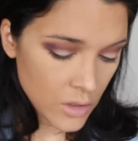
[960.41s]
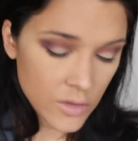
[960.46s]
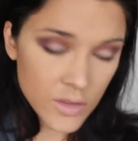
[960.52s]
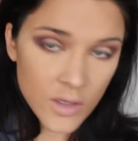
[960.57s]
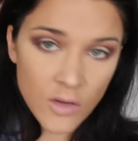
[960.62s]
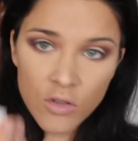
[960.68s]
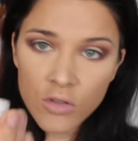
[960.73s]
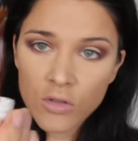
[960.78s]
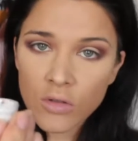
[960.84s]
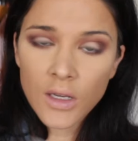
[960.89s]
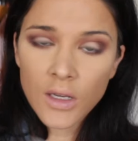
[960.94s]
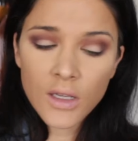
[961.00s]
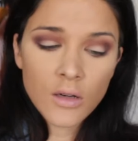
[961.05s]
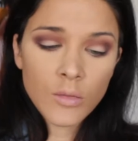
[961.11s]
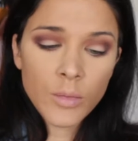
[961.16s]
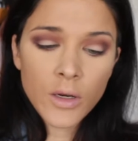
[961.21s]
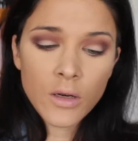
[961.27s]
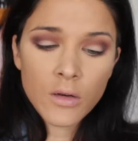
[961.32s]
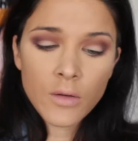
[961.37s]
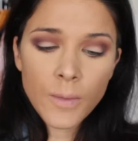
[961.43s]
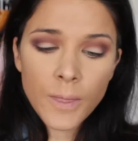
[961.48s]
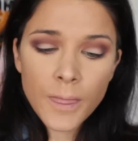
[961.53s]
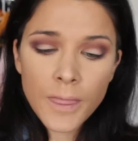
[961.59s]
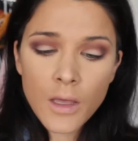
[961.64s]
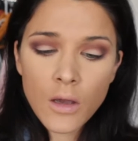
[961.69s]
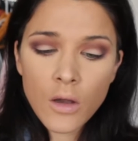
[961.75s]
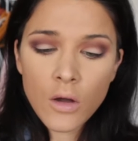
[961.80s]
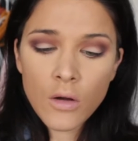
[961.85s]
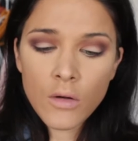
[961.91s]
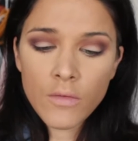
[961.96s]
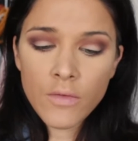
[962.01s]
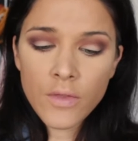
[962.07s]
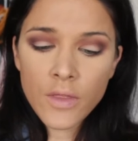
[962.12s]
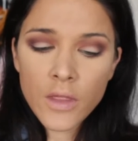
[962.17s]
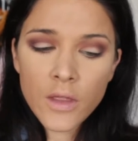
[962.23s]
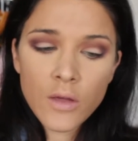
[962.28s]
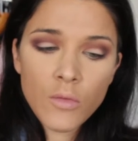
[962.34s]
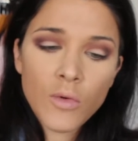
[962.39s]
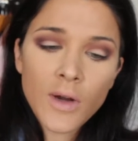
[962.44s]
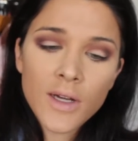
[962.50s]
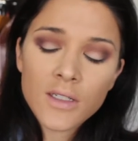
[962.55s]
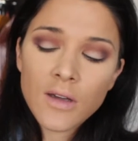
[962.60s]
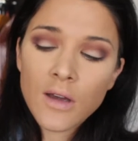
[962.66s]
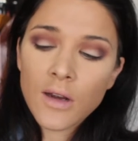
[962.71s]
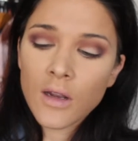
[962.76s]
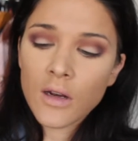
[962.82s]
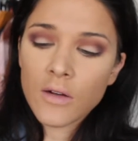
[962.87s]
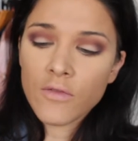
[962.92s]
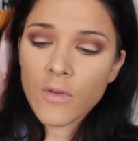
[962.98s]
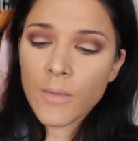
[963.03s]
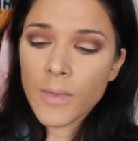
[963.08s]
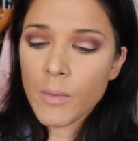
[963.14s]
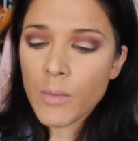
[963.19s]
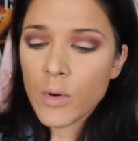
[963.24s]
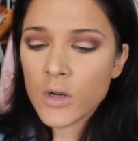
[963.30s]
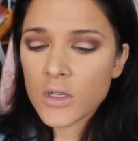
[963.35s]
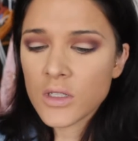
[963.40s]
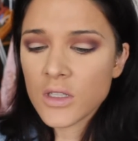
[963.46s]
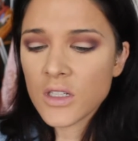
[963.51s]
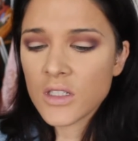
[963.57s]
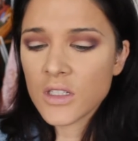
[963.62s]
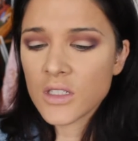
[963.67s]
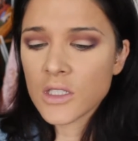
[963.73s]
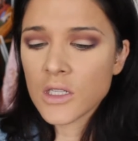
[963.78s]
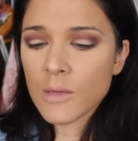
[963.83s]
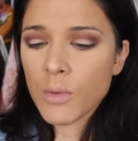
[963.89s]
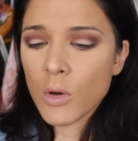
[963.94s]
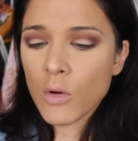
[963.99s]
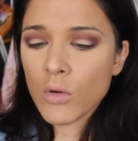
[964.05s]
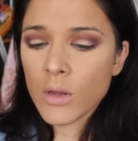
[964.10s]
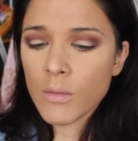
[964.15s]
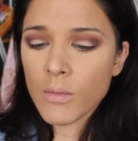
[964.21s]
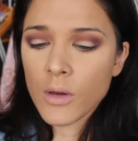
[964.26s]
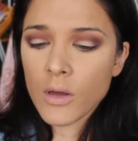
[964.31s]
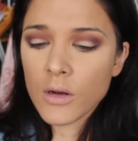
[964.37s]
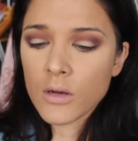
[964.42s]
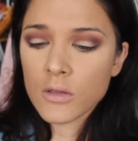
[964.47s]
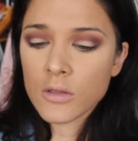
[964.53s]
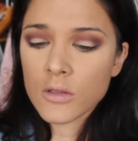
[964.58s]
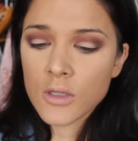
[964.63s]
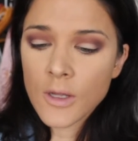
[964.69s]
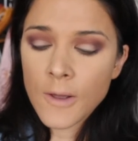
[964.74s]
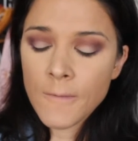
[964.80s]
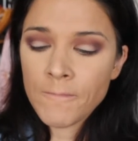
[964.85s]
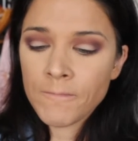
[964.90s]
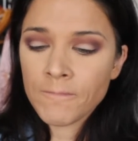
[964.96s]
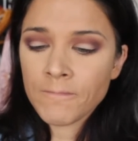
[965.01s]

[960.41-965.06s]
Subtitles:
So I a little bit of the white eyeliner from the pot. This is a Napoleon Purtis